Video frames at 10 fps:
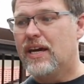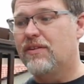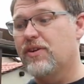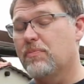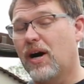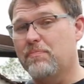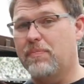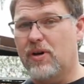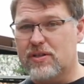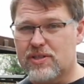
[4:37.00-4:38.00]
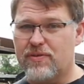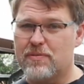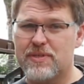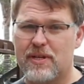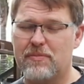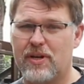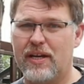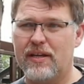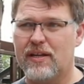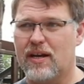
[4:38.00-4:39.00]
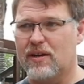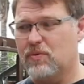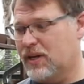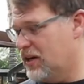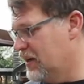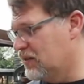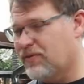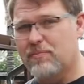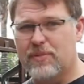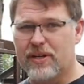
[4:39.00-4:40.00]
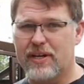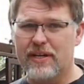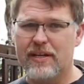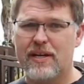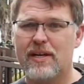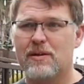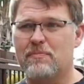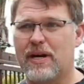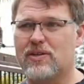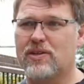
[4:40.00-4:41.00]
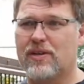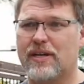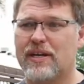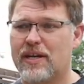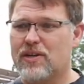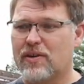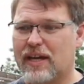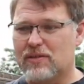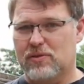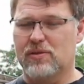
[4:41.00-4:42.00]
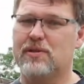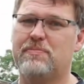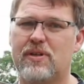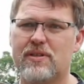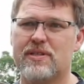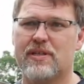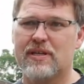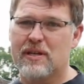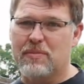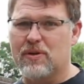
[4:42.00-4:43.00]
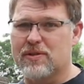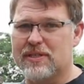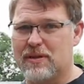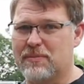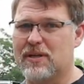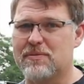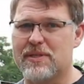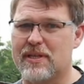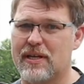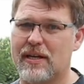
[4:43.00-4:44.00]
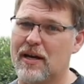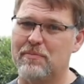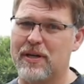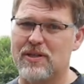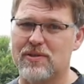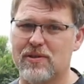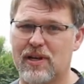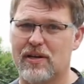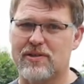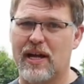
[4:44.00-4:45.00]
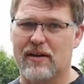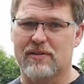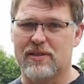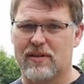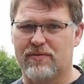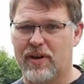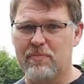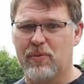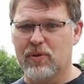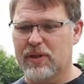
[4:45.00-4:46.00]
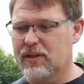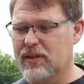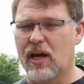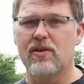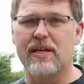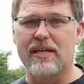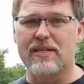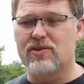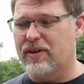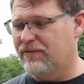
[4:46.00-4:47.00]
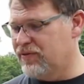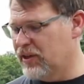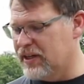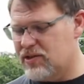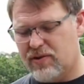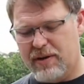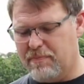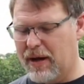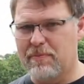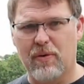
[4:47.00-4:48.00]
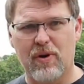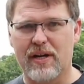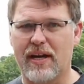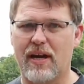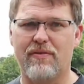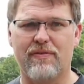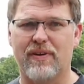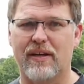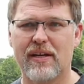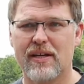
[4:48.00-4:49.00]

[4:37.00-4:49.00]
If you buy parts from somebody, like what I did from Birkin, make sure you get all the parts, because sometimes the companies do close down. So very important, know the history, full history, paperwork, everything.